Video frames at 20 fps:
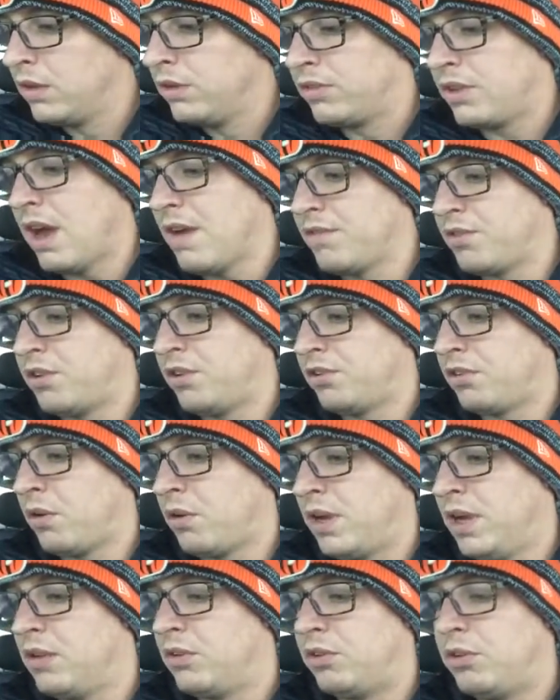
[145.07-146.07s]
San
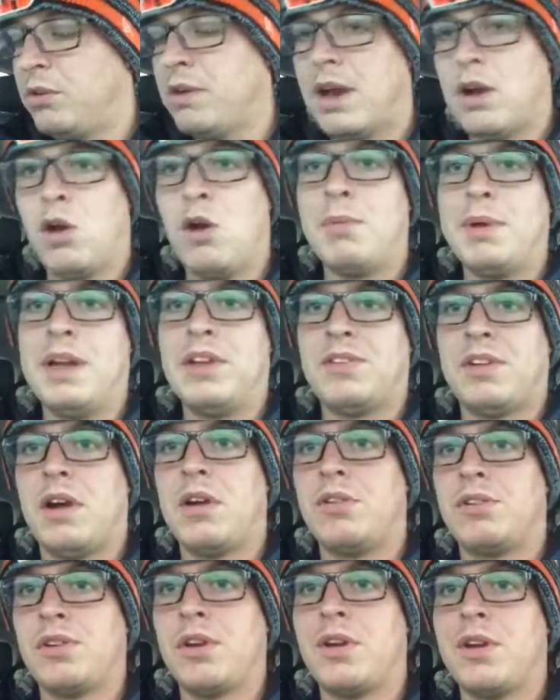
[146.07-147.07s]
Francisco getting 2 at home against
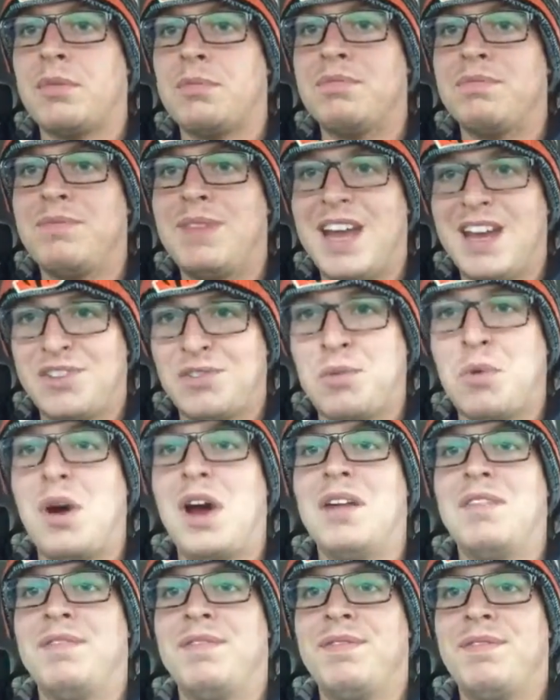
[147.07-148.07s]
Arizona. Guess
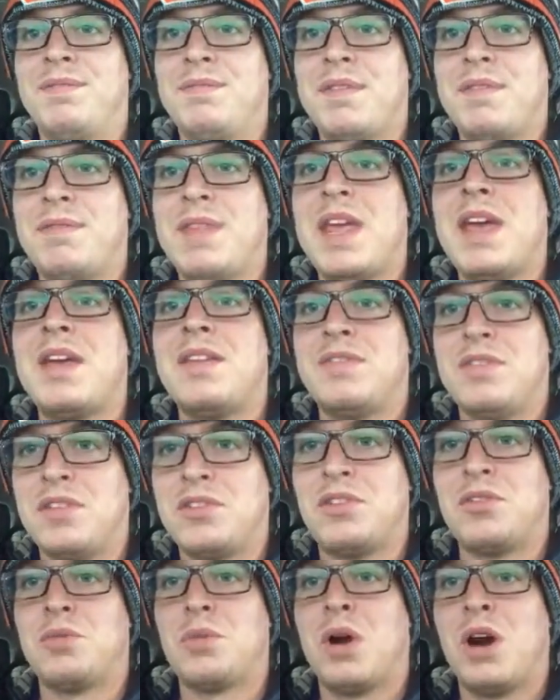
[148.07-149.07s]
what?
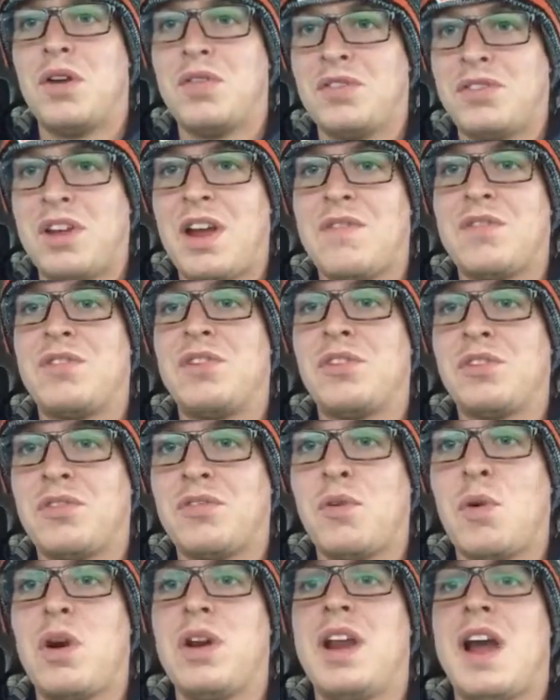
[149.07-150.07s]
This is where the San
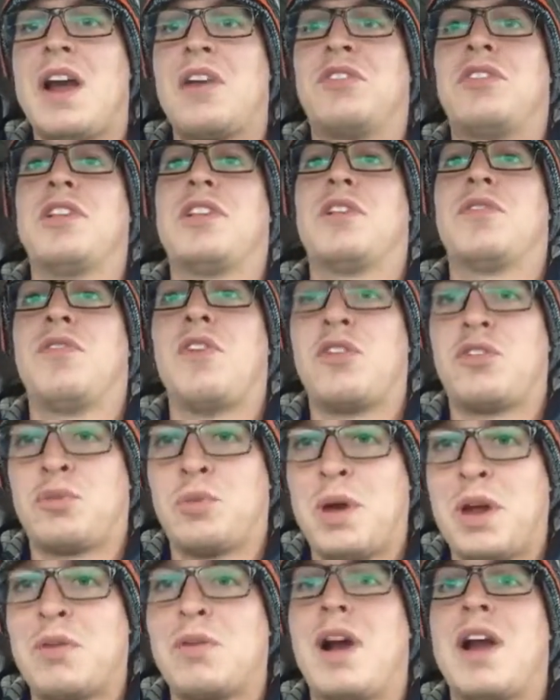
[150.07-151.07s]
Francisco 49ers get their
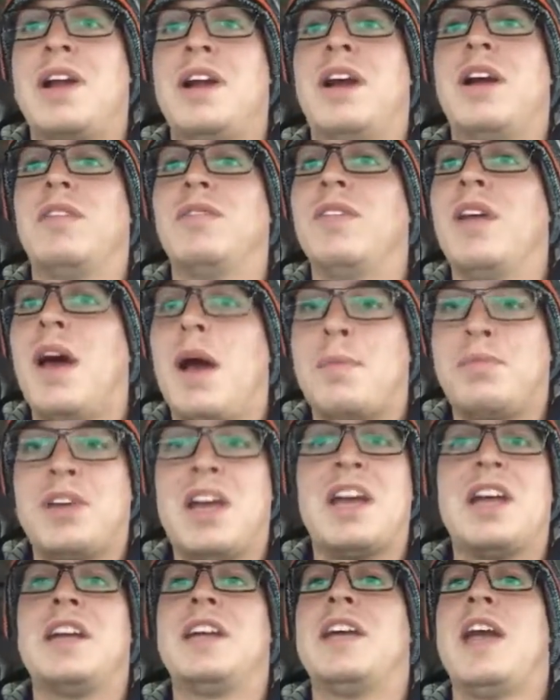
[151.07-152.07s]
first win right here. I'm
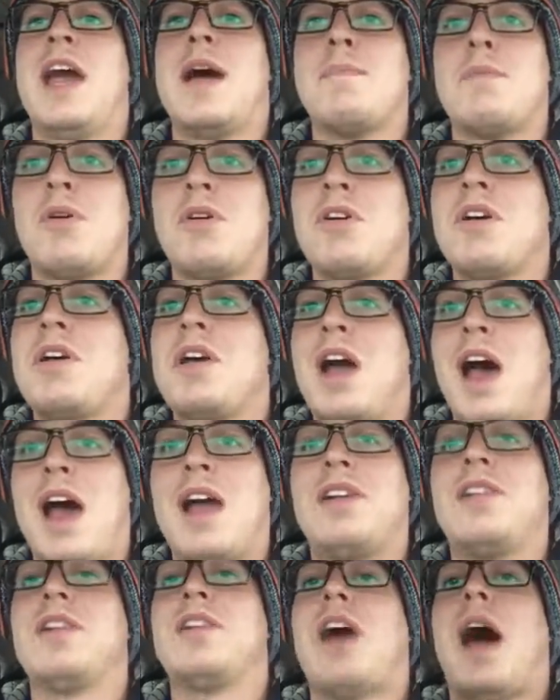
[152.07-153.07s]
taking a gamble.
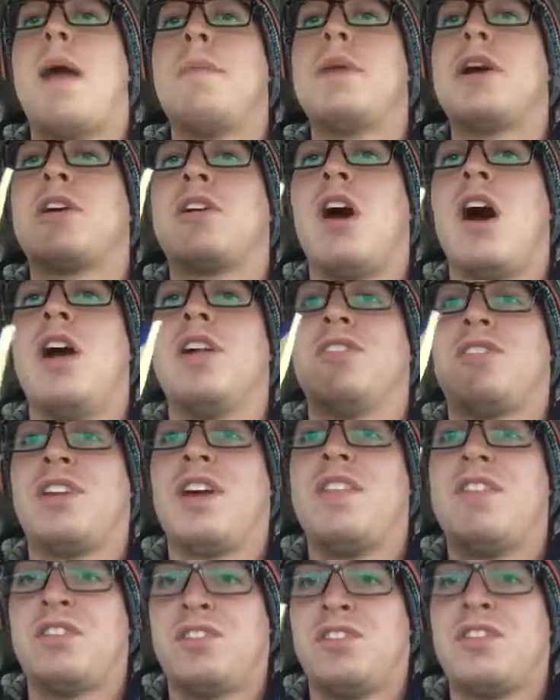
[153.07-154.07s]
I'm going to call it and
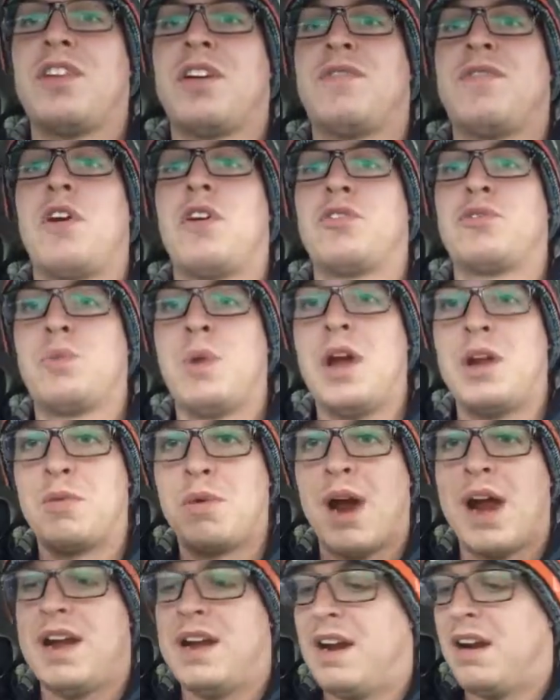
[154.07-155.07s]
say this is their first win
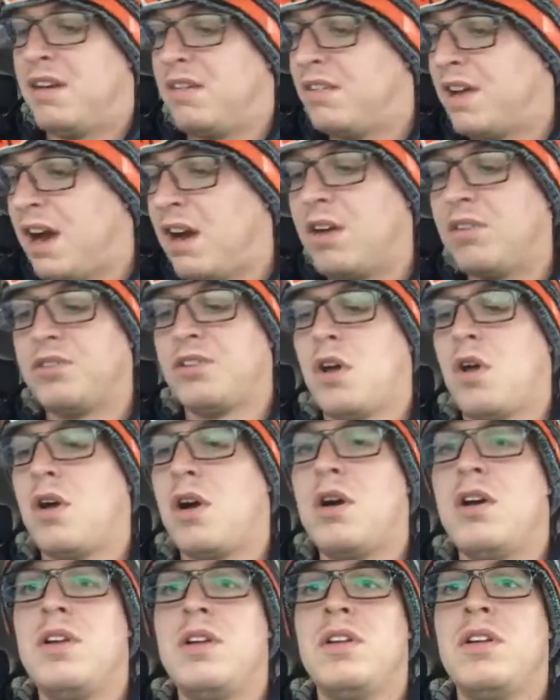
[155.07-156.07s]
right here.
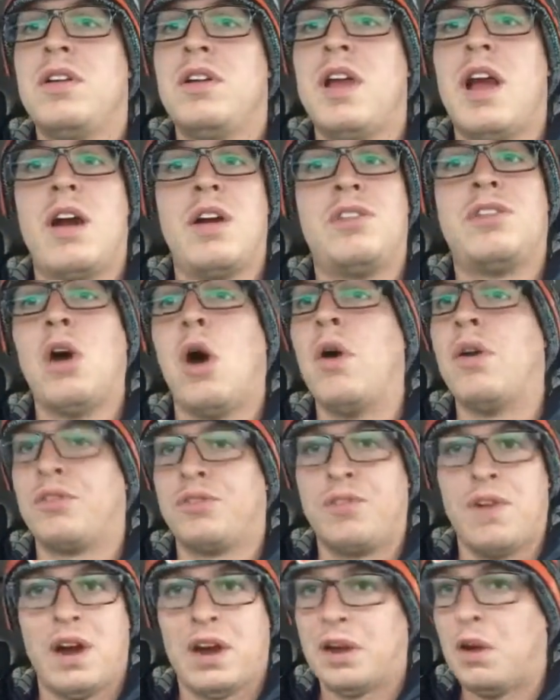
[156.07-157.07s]

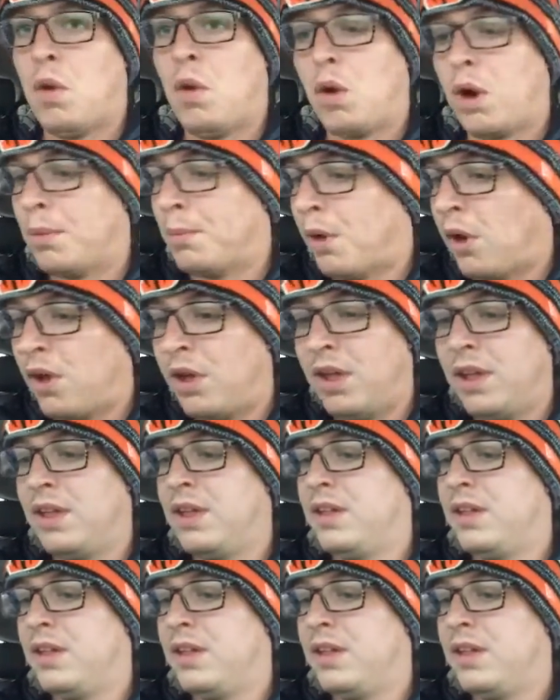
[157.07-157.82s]
Arizona's fucking horrible.